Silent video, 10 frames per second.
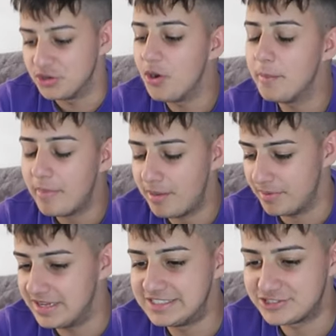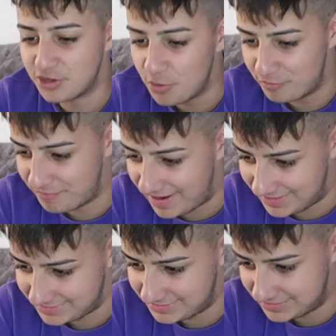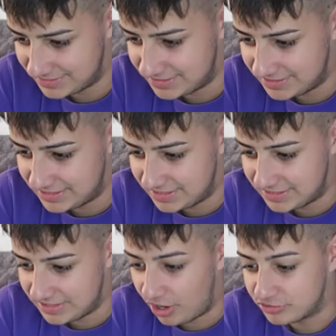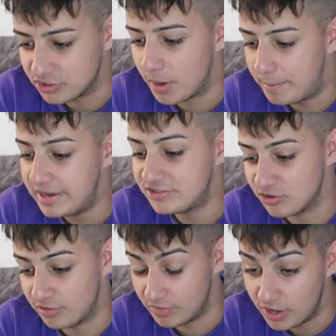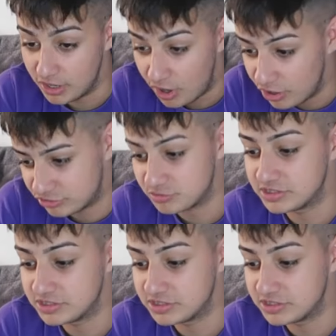Your mama is so fat, I took a picture of her last